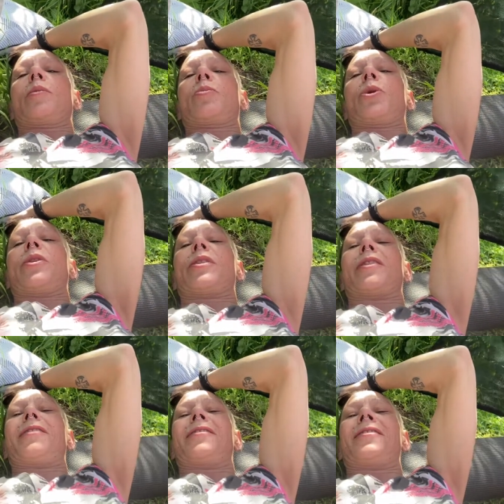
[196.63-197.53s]
putting
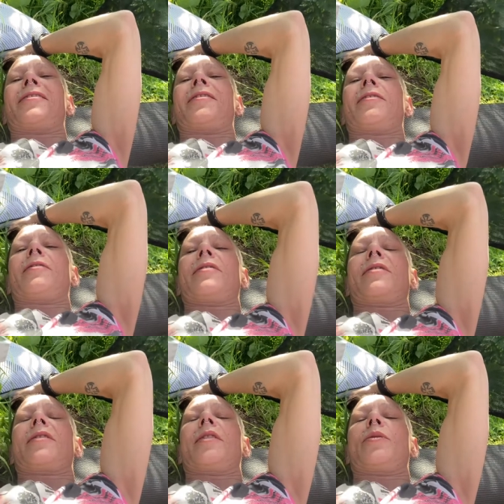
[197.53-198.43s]
seeds in and
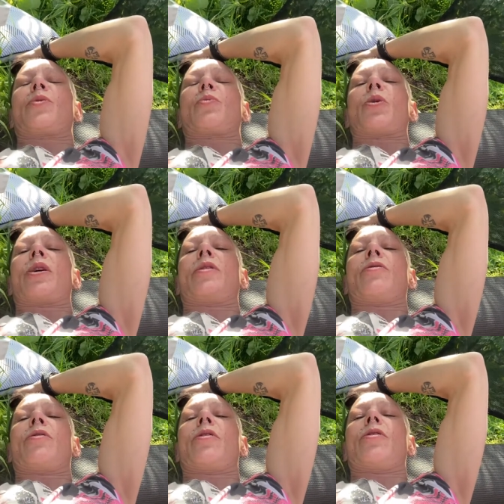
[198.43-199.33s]
seeing them sprout and
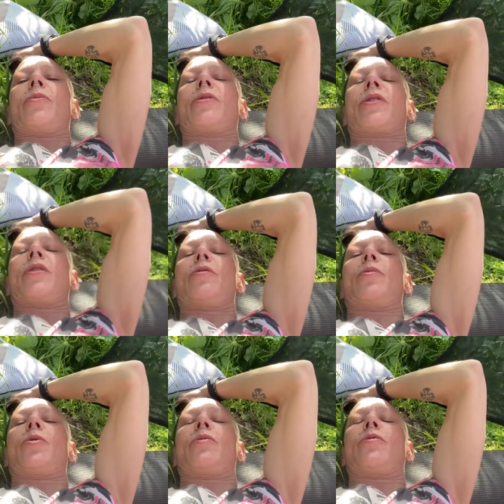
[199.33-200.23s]
grow and seeing all the
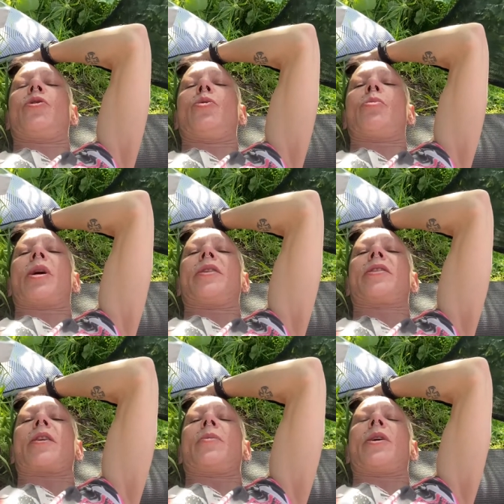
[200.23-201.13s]
beautiful new buds
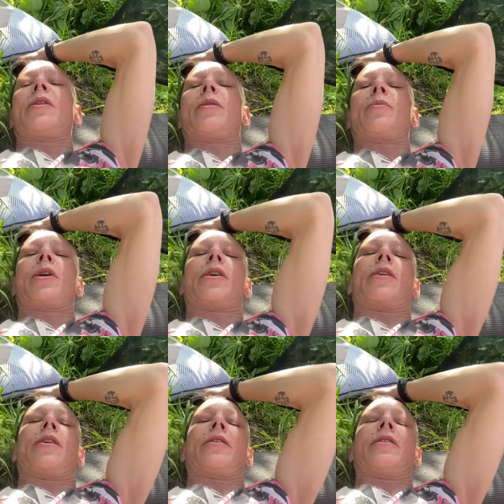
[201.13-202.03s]
coming out in my
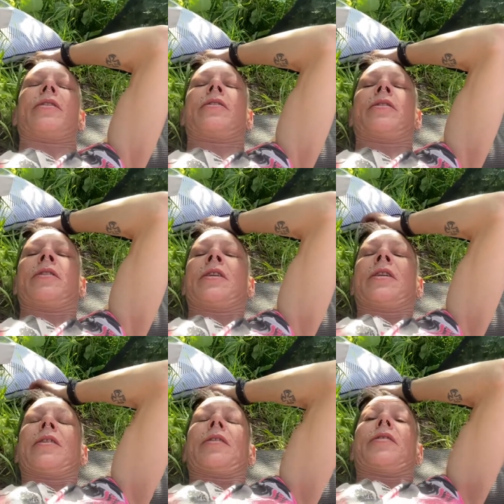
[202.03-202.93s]
garden and
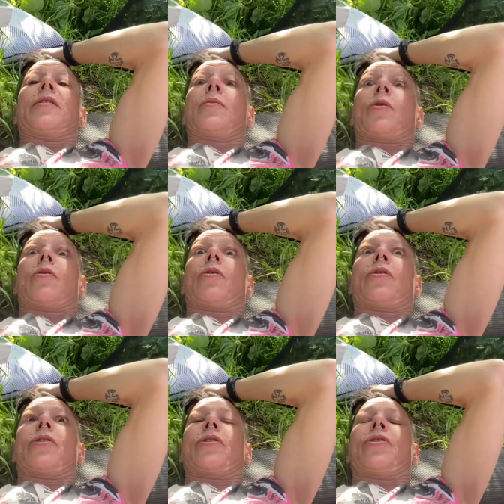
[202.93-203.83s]
seeing where all
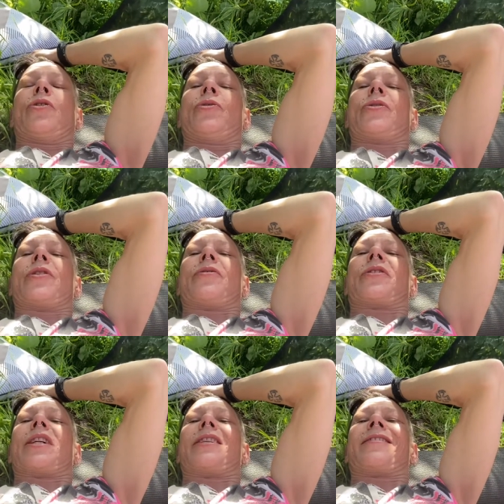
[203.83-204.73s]
the new
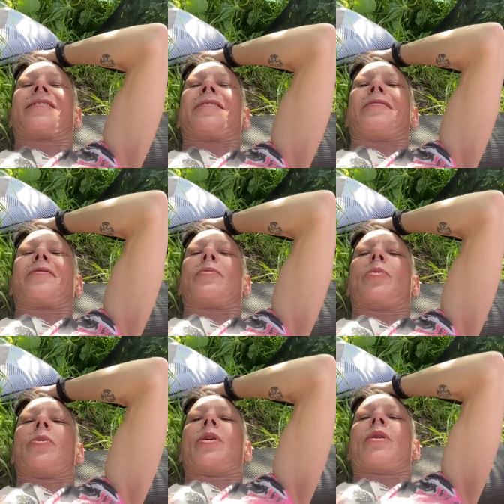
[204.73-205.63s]
self-seeded stuff's
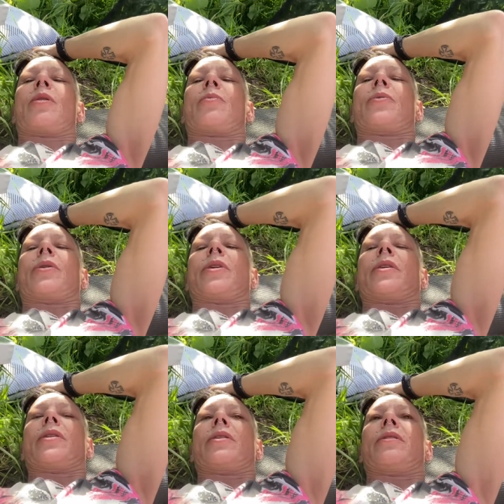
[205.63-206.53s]
popping up
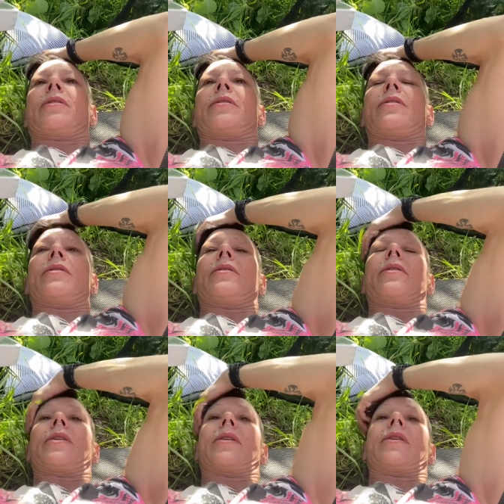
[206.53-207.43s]
and
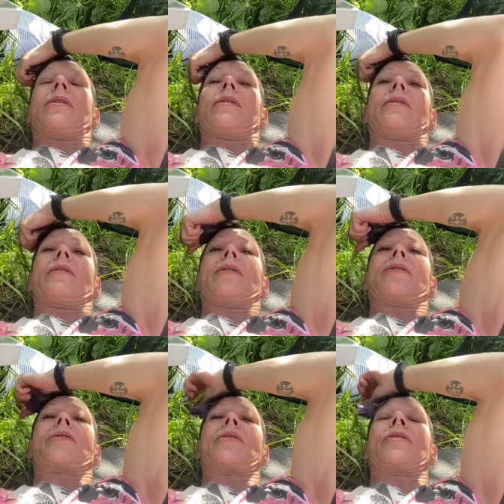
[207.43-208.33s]
yeah
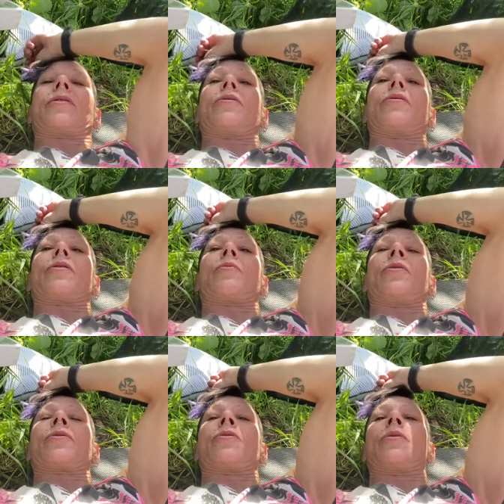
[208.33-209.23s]
it's it's good
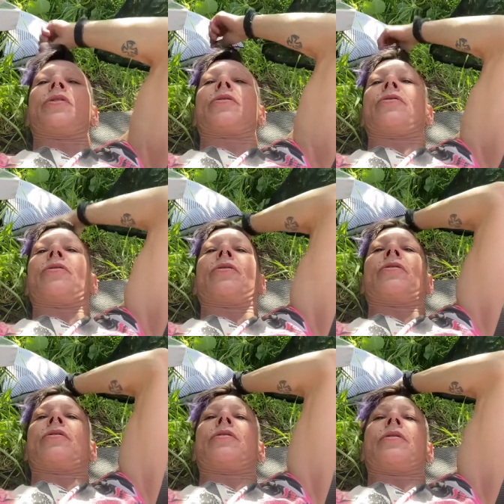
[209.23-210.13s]
spring's always good
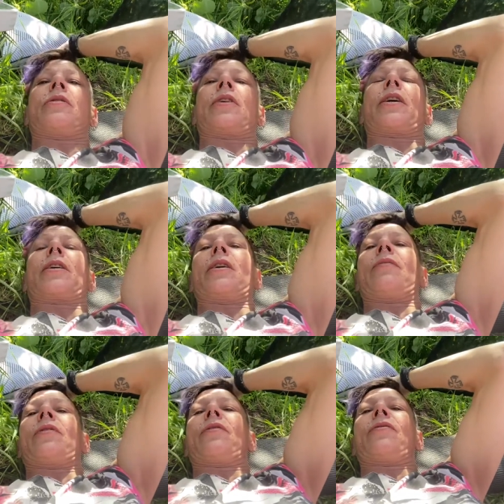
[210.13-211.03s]
like
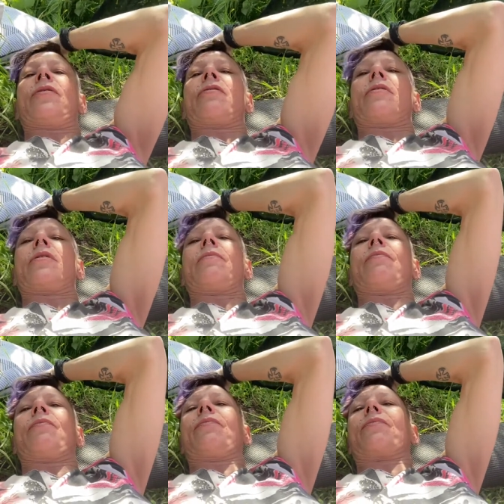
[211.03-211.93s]
even if you're um